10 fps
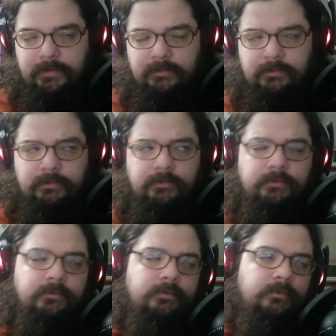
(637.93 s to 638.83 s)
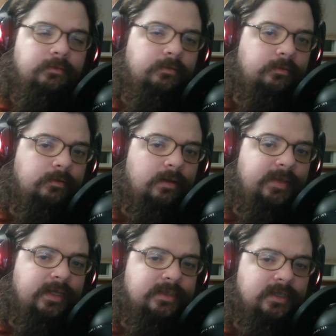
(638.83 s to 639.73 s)
uh, I
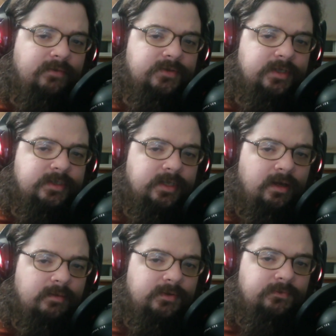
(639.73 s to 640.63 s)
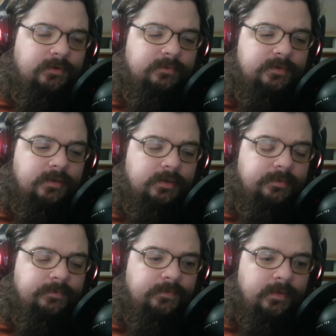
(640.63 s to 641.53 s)
mean that's obviously that's the Hobbit films, right?
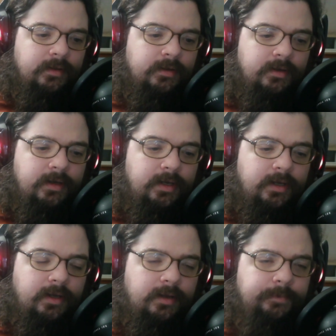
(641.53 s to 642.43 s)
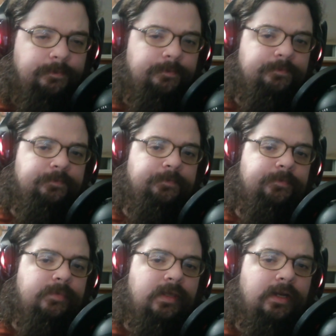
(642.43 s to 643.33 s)
Um,
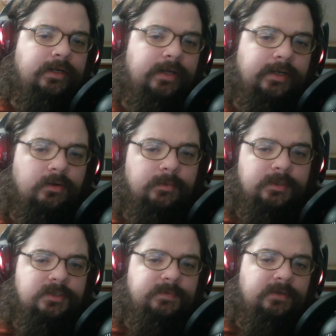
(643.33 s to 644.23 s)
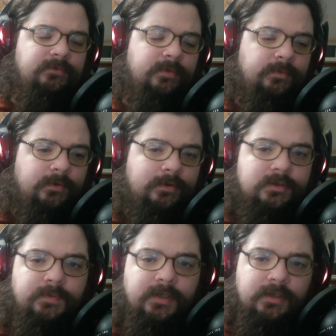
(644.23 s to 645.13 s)
and I, I normally speak from the books,
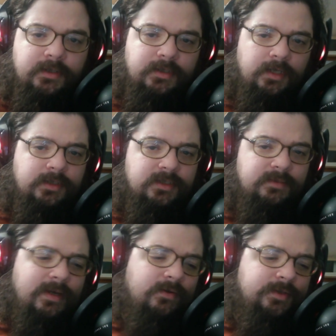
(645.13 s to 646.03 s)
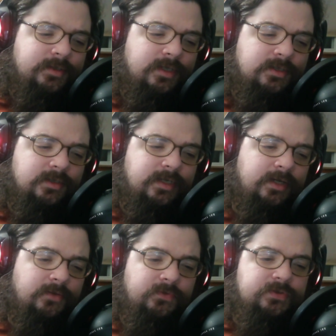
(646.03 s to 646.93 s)
but it, it, it doesn't matter in this case because
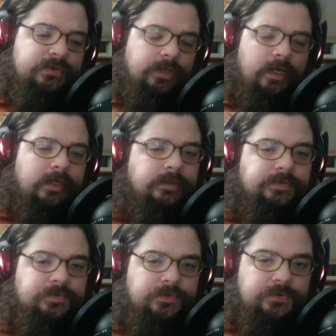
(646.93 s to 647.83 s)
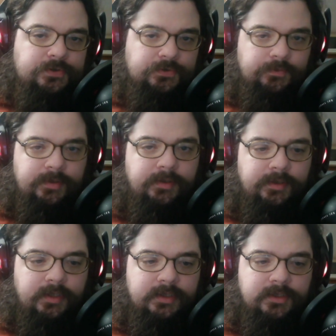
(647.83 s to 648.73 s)
Gandalf is not human
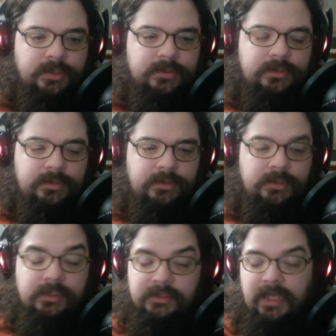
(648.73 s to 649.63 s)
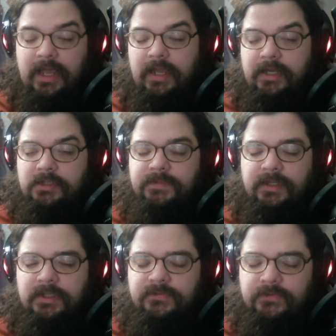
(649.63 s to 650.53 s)
in that sense. He he does age, but
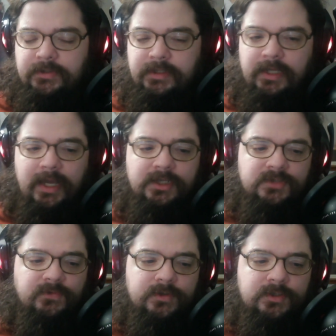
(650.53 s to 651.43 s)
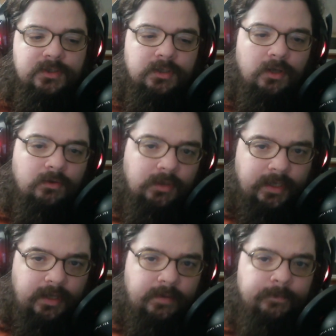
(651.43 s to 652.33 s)
he ages very, he ages very
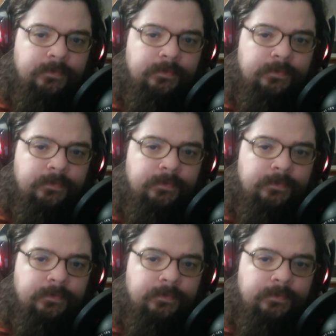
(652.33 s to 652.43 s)
slowly,